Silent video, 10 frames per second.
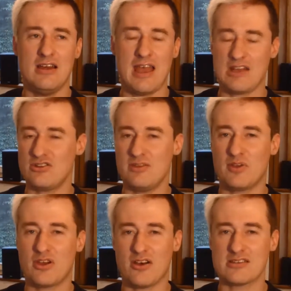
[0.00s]
actually,
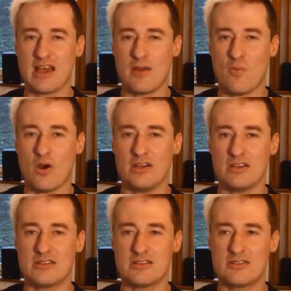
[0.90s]
because I
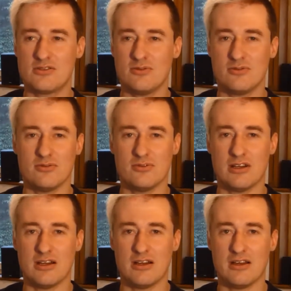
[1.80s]
wanted to
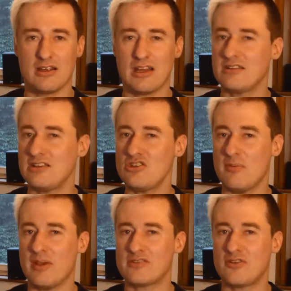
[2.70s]
get a
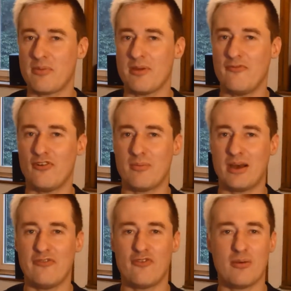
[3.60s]
DJ mix from them for
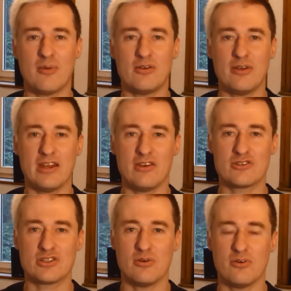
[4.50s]
my former radio
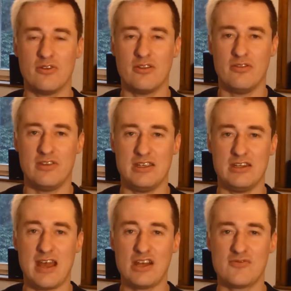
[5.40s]
show, Die
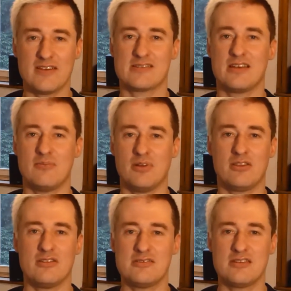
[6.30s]
Nachtschwestern,
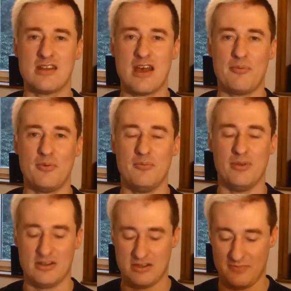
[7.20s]
but this didn't happen.
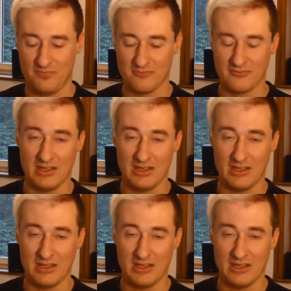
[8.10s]
But